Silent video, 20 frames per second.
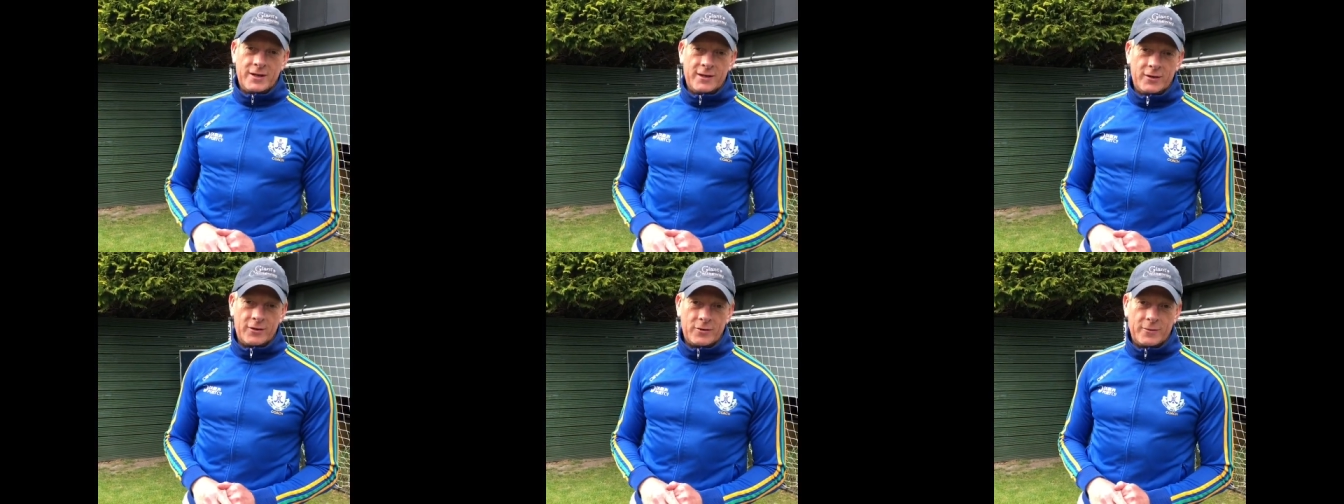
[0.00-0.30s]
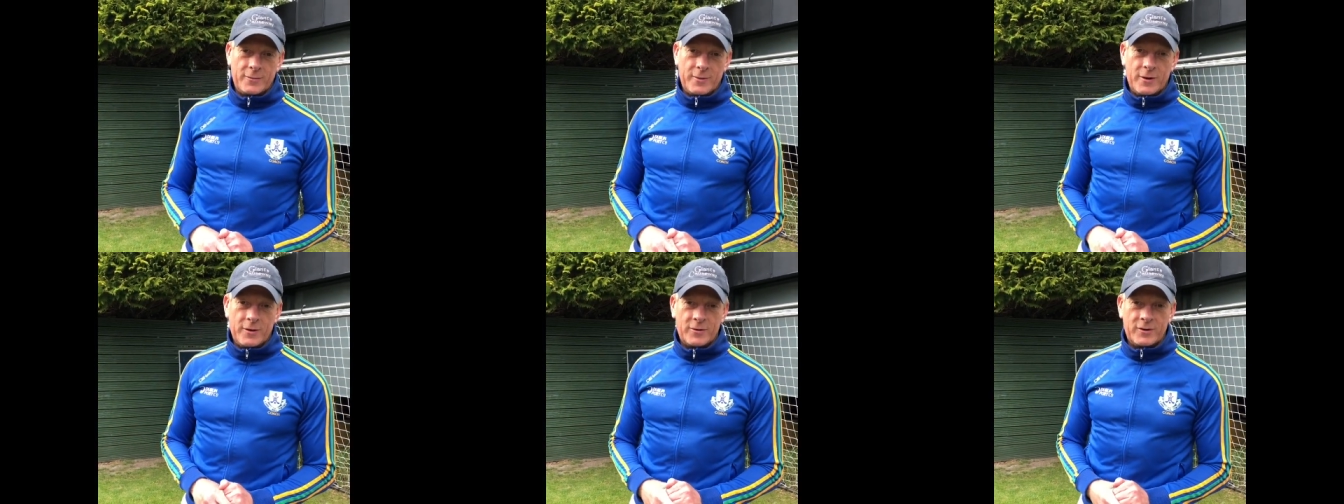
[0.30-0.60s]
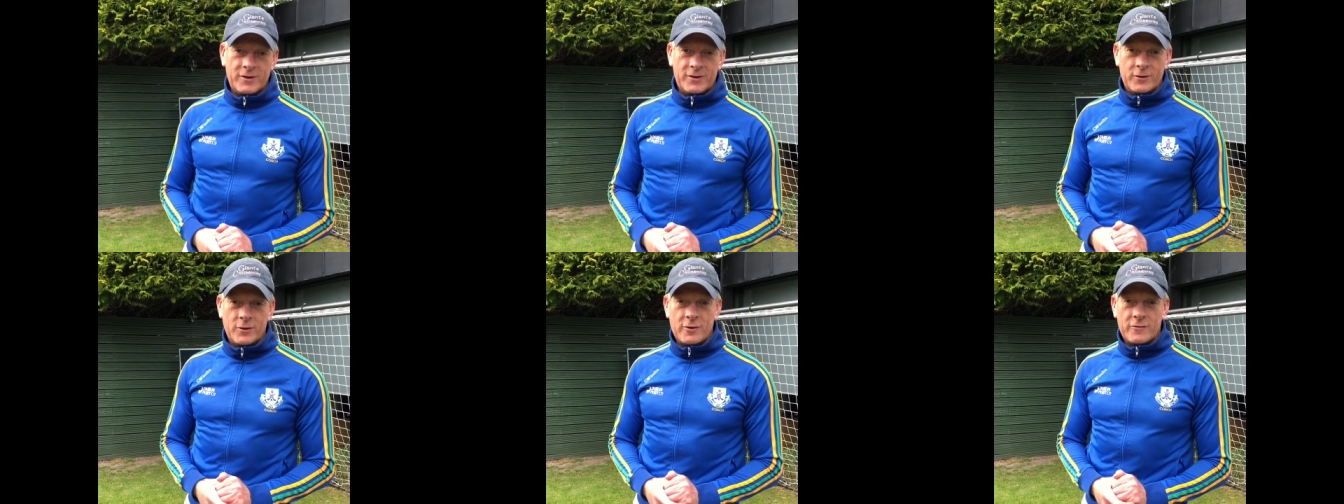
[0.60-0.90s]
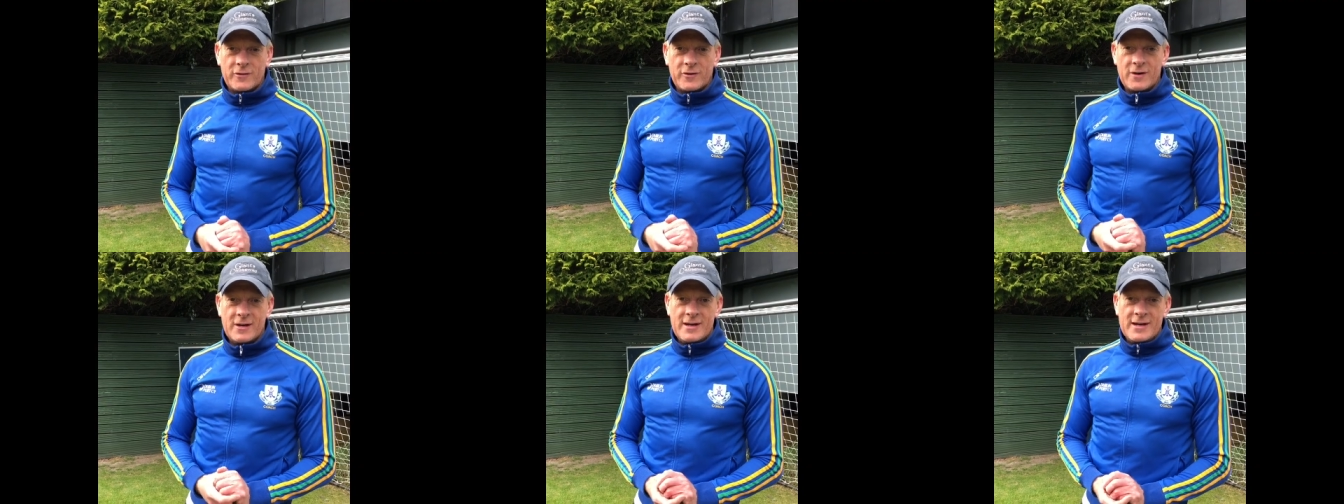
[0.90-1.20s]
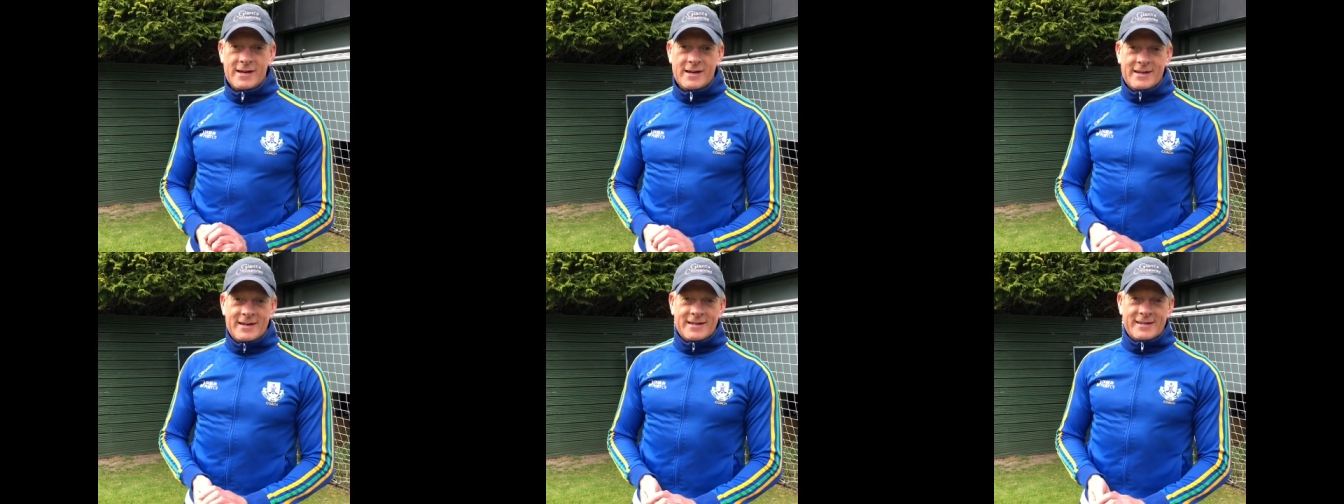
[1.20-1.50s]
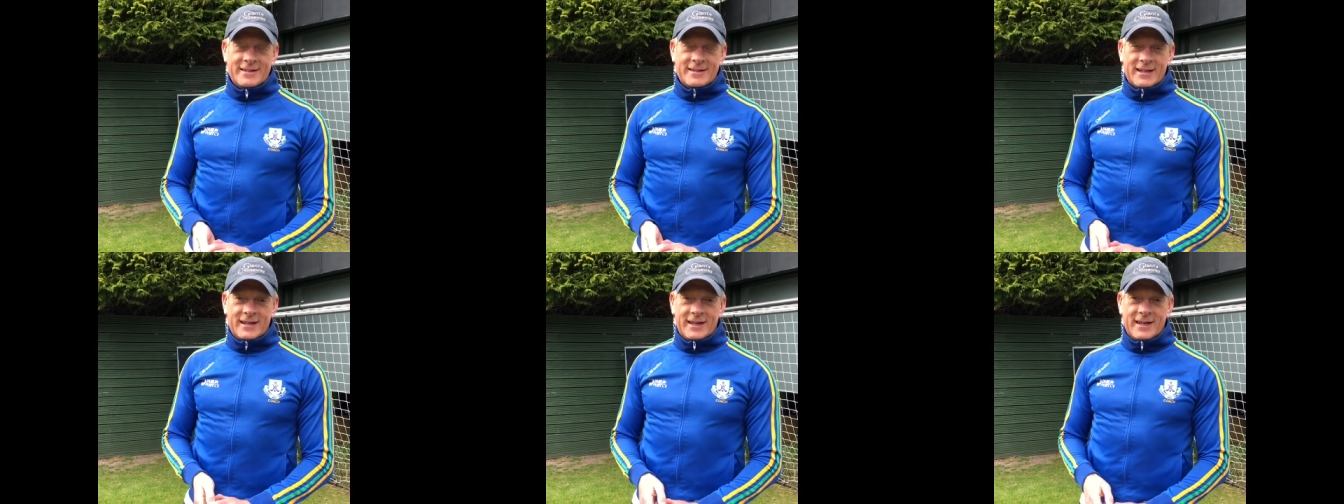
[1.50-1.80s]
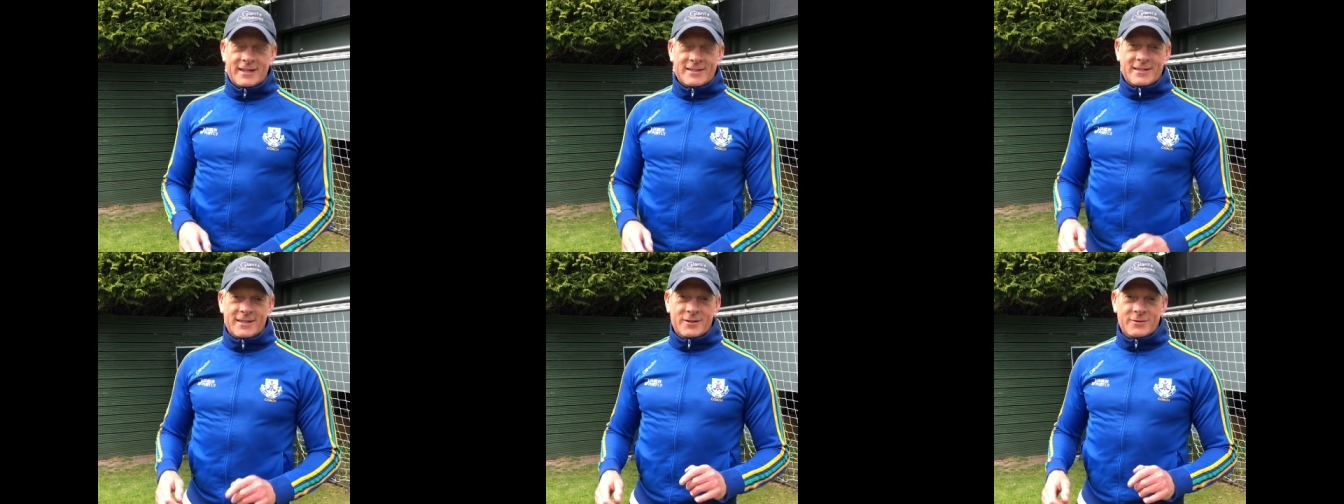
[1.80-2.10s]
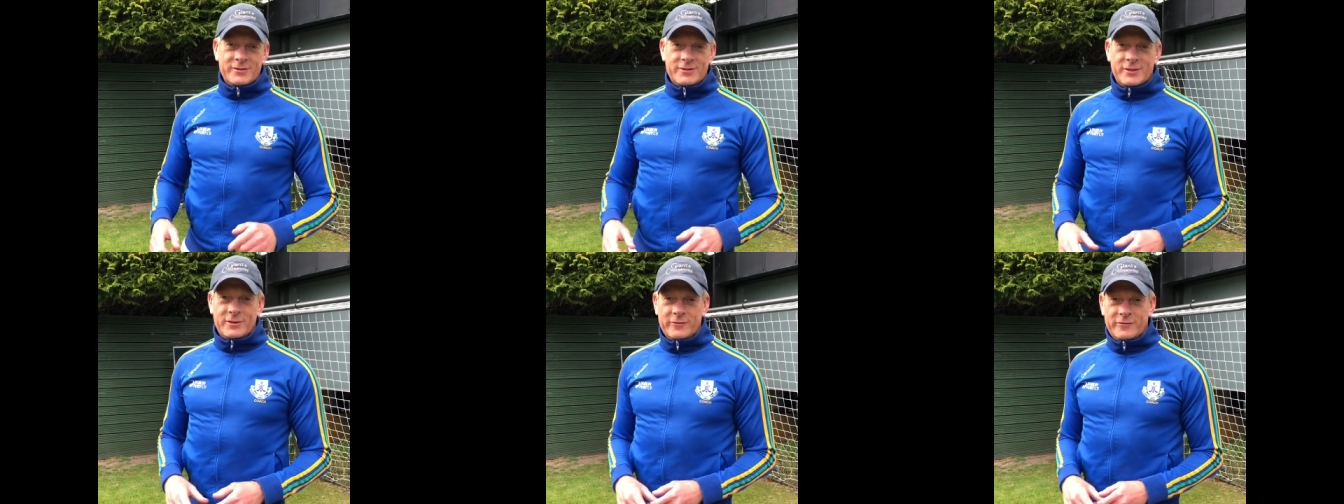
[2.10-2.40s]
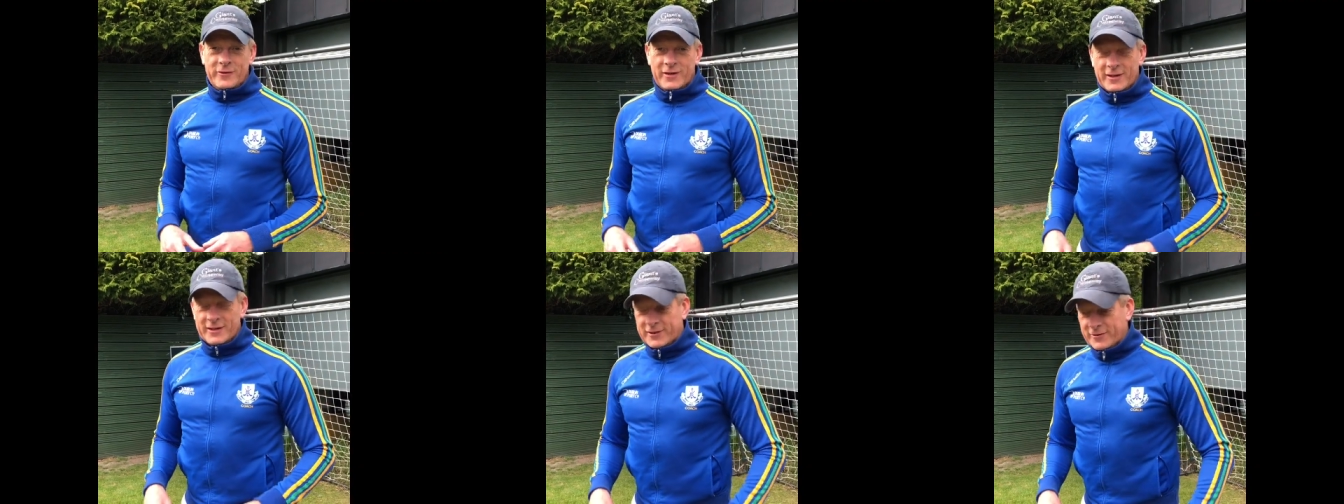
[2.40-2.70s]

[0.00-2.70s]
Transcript: your opponent over that he has to use two feet in